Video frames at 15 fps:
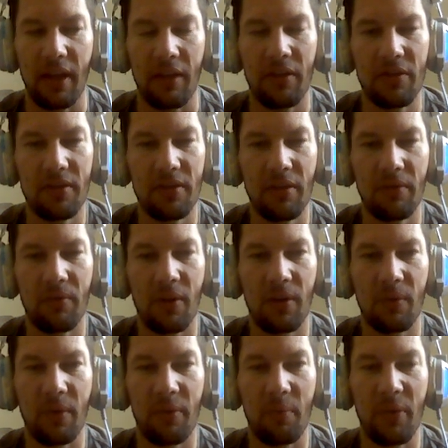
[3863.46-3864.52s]
And there's nothing
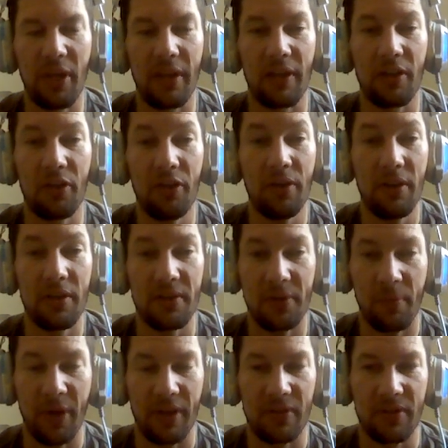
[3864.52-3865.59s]
wrong with being curious
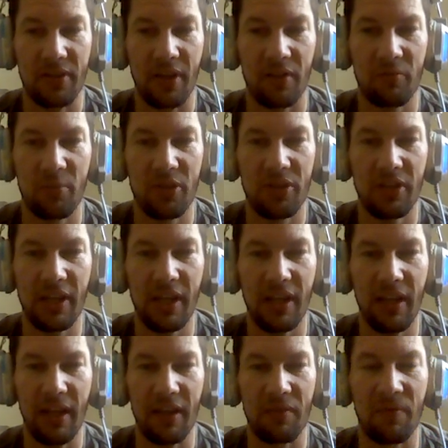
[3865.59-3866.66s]
about stuff, but you
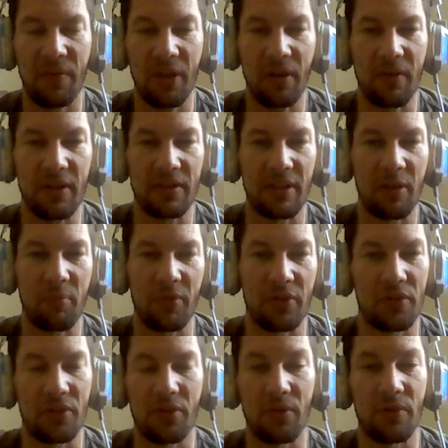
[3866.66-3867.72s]
can't like vigorously
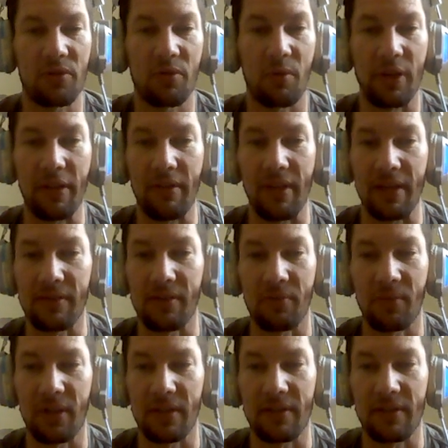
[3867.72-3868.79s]
pursue 20 things
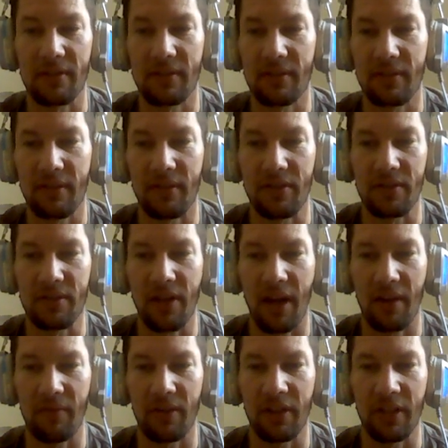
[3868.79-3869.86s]
at once. You're just
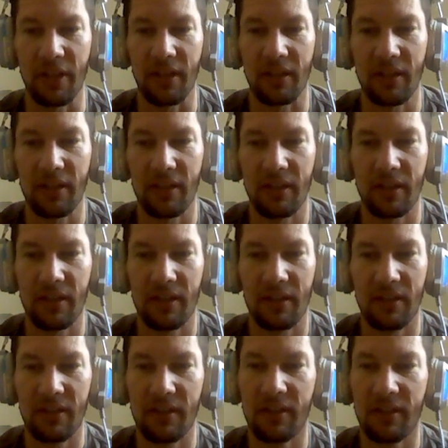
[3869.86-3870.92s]
not really.
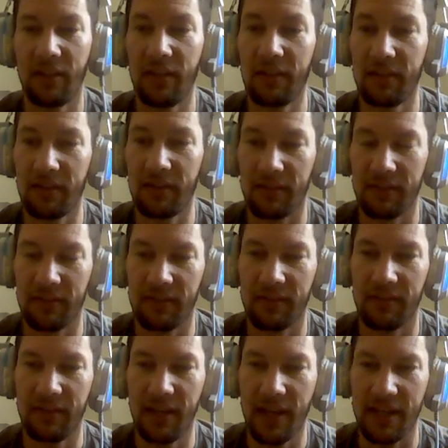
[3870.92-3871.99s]
Oh,
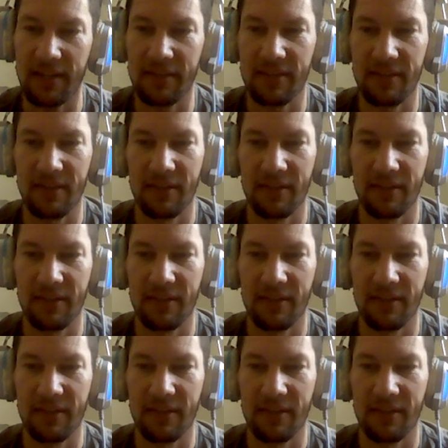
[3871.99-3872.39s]
nice.